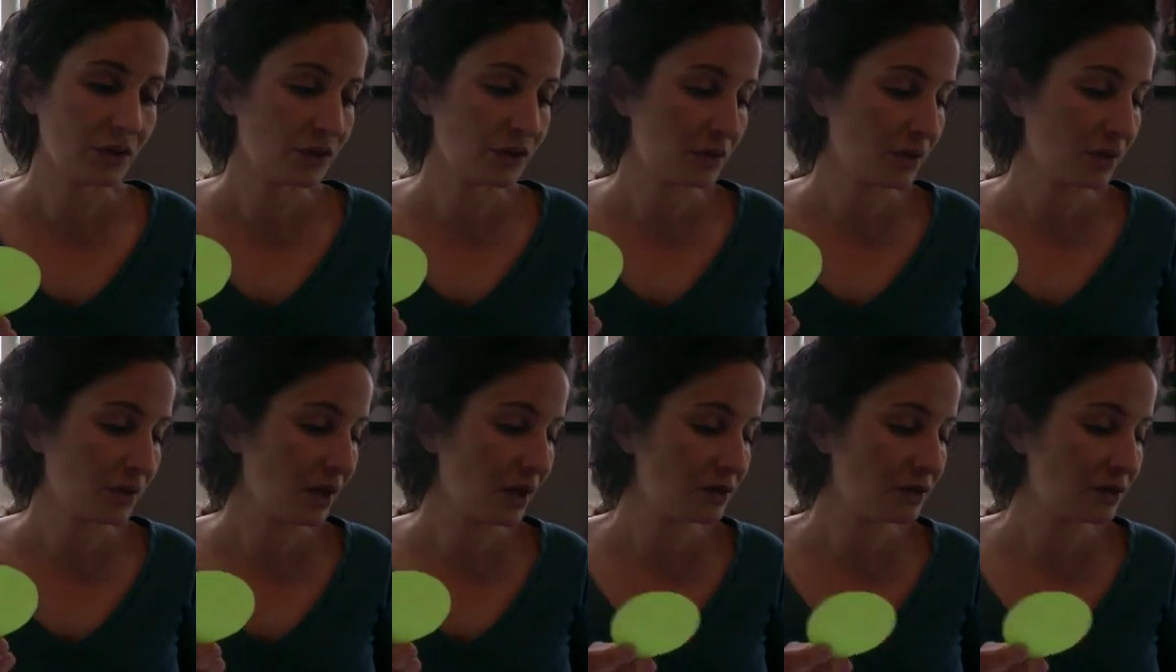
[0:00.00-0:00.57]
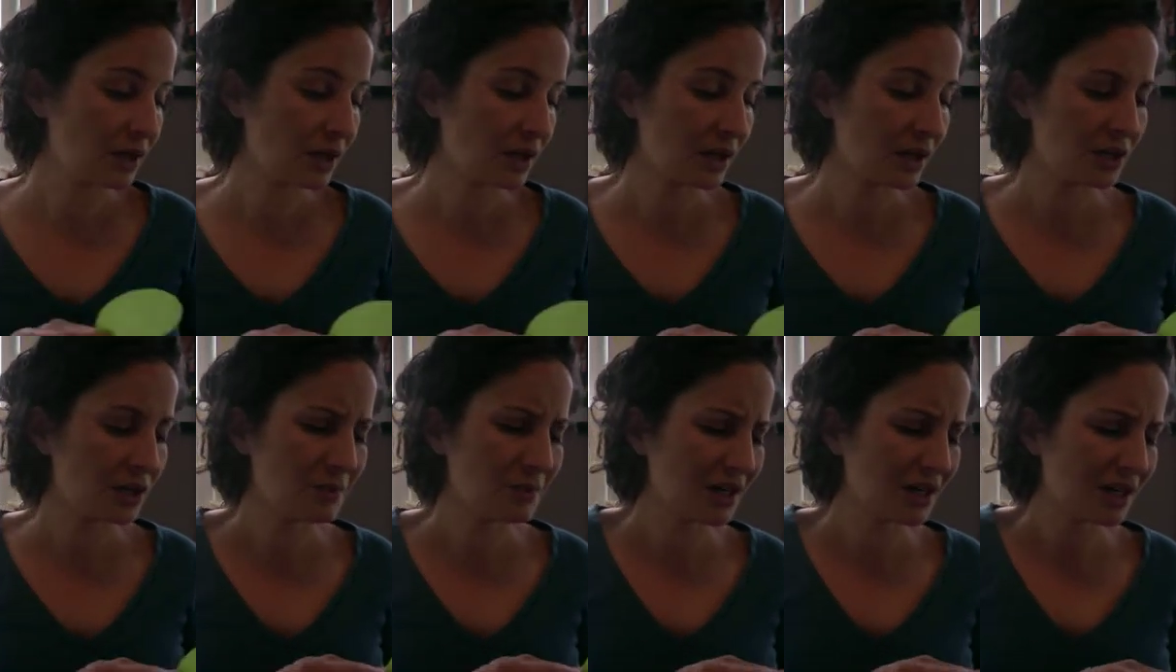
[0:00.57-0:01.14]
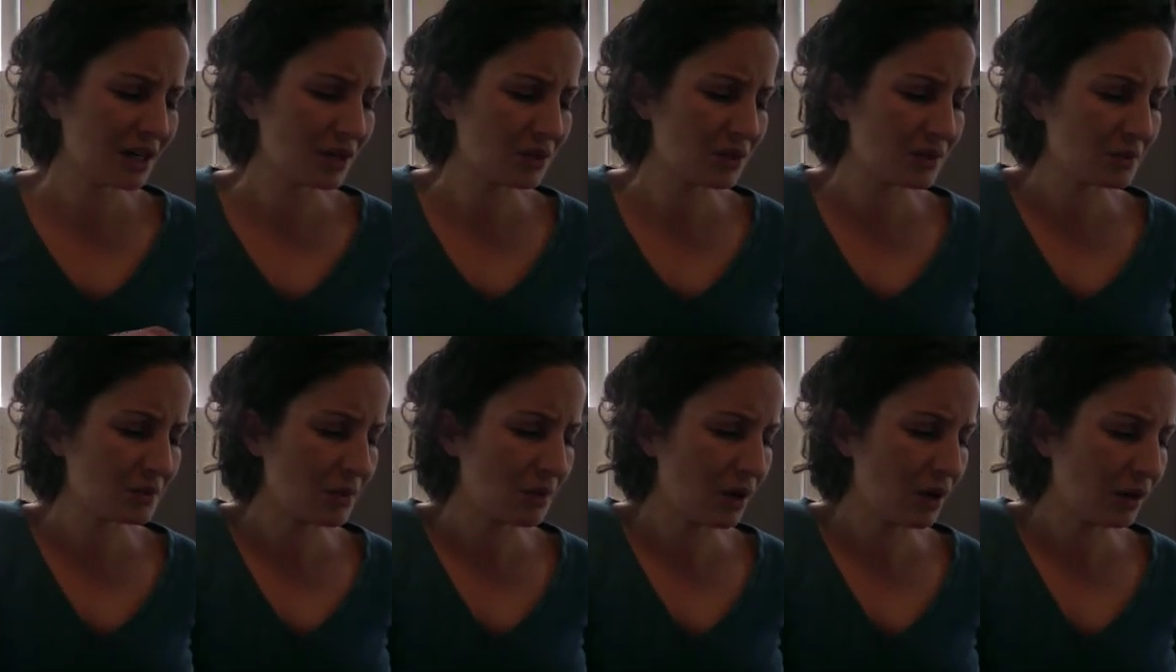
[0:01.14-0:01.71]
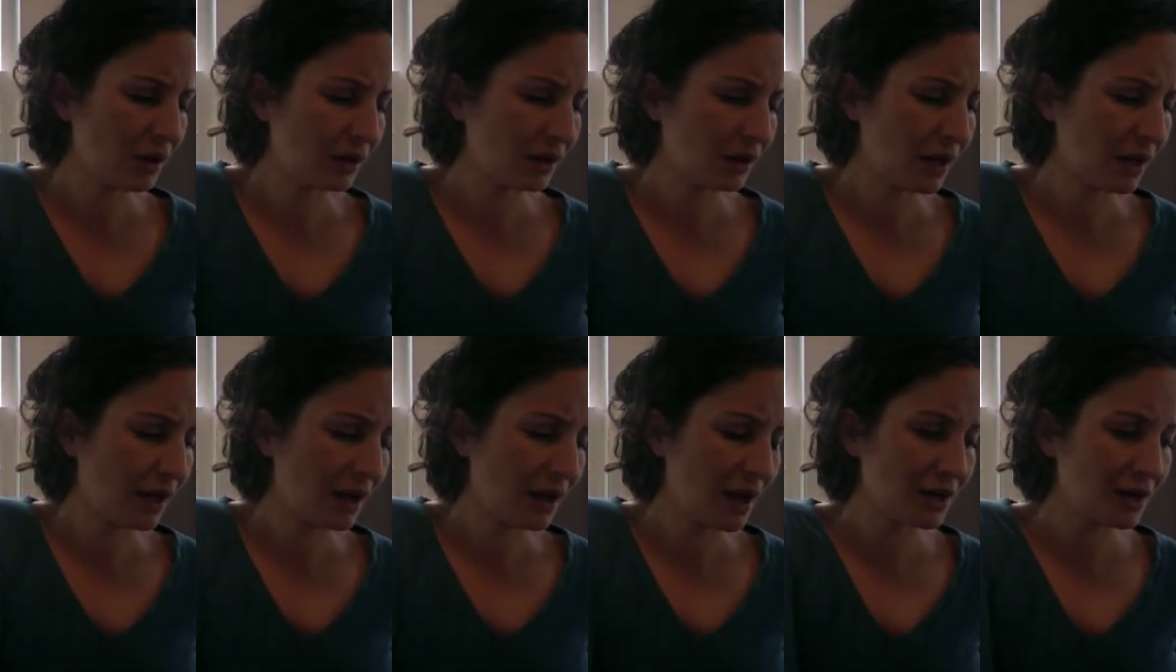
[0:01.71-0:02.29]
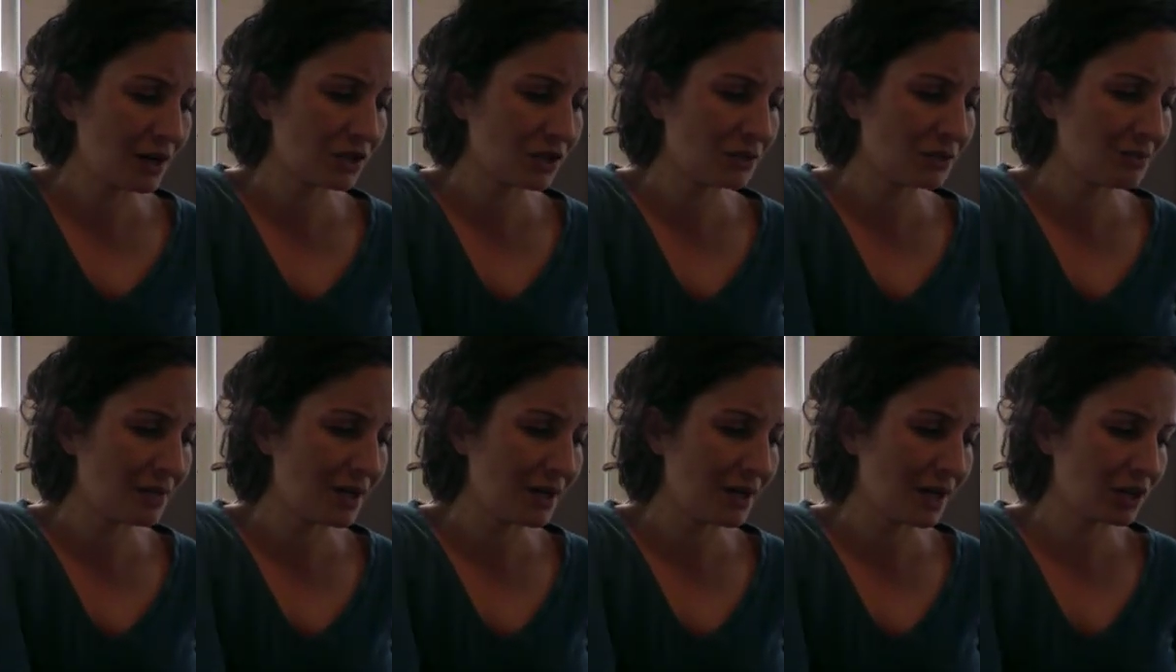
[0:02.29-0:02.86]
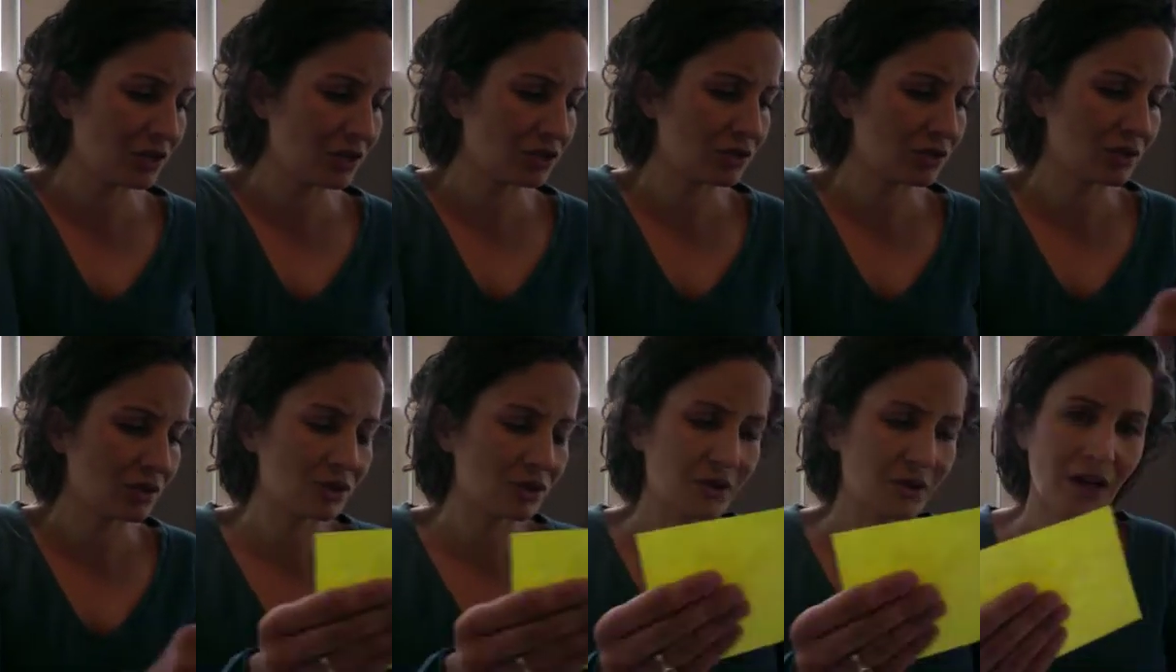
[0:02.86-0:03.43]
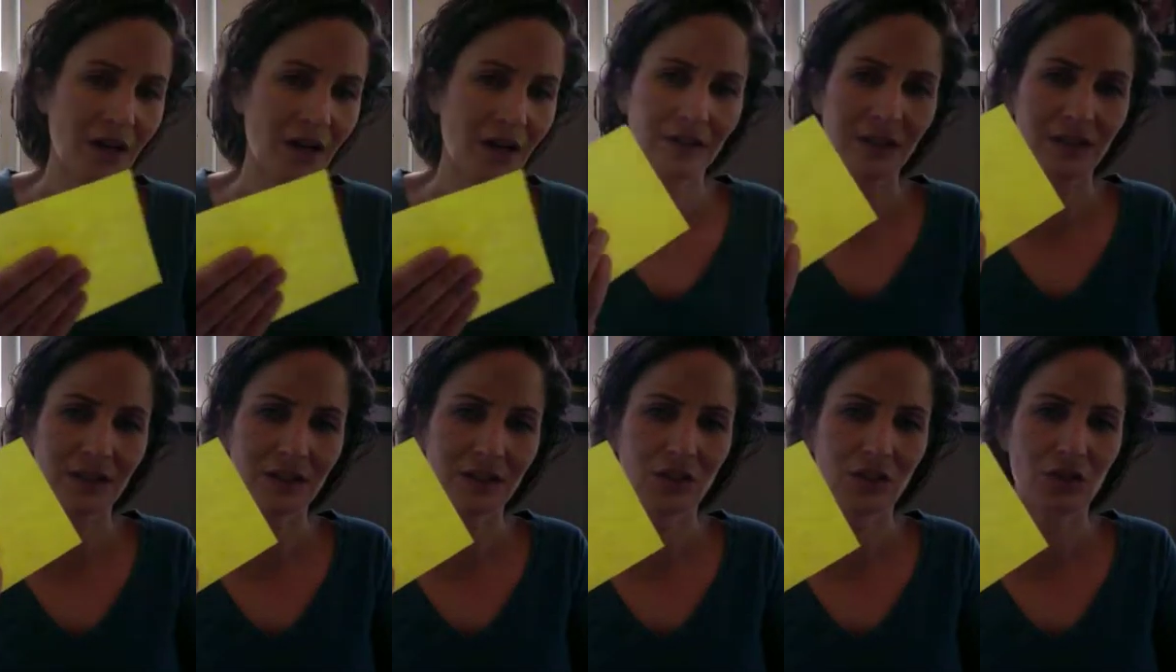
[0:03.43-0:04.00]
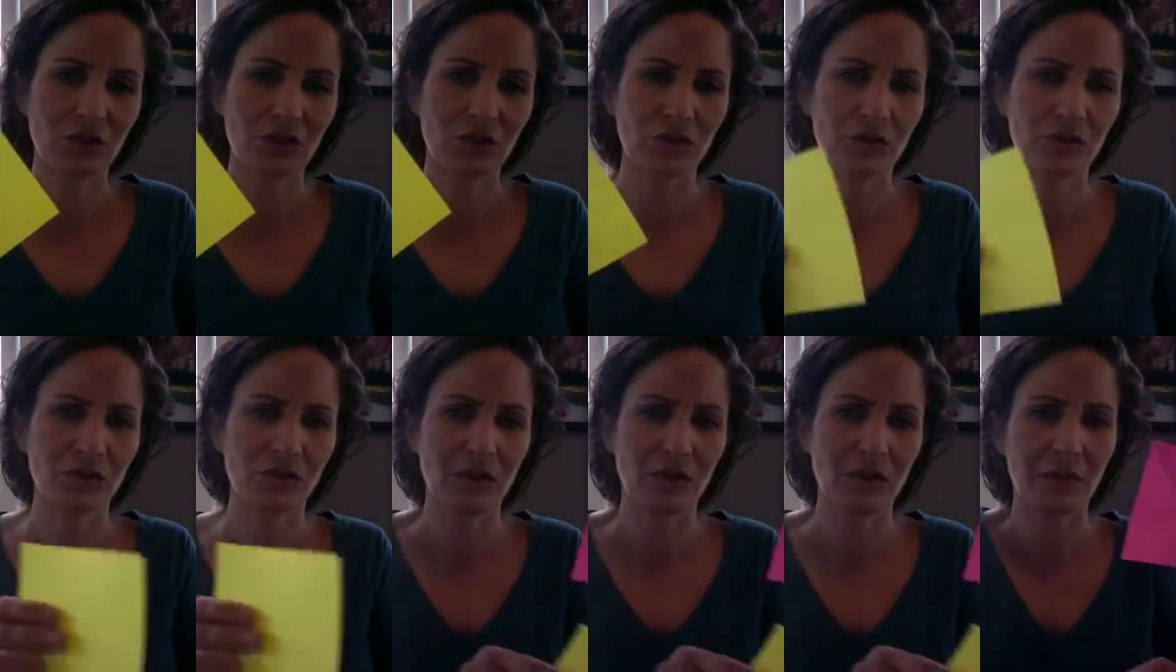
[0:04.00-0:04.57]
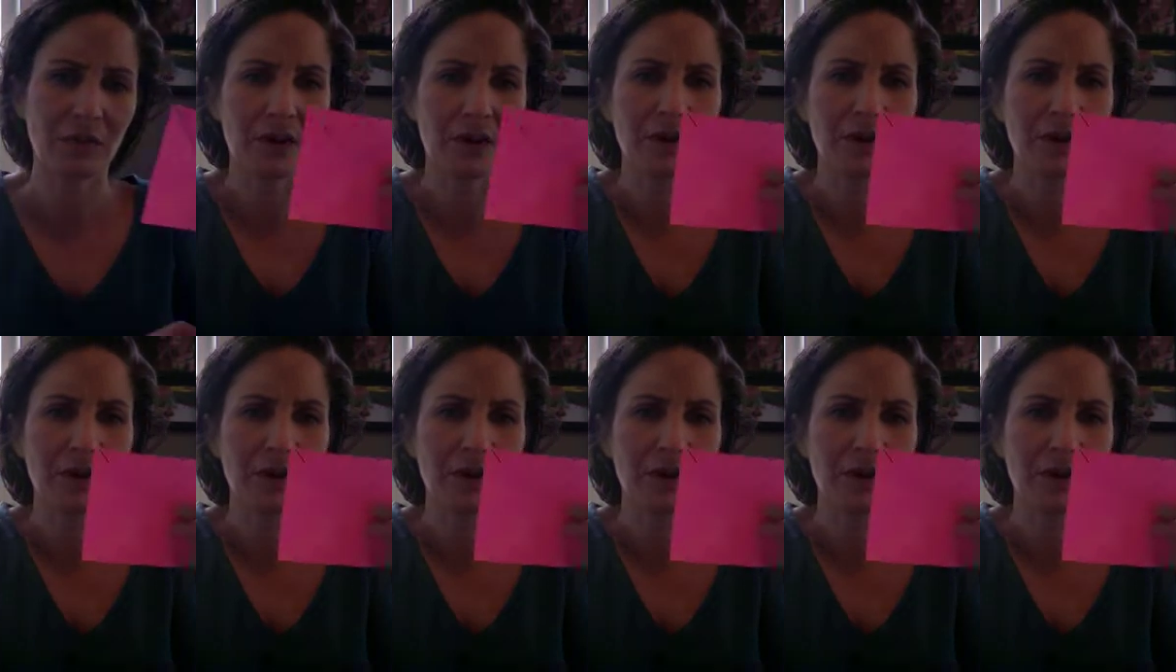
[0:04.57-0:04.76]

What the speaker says: So what I've done, and you might not use them all, I just made extra so I have lots to choose from.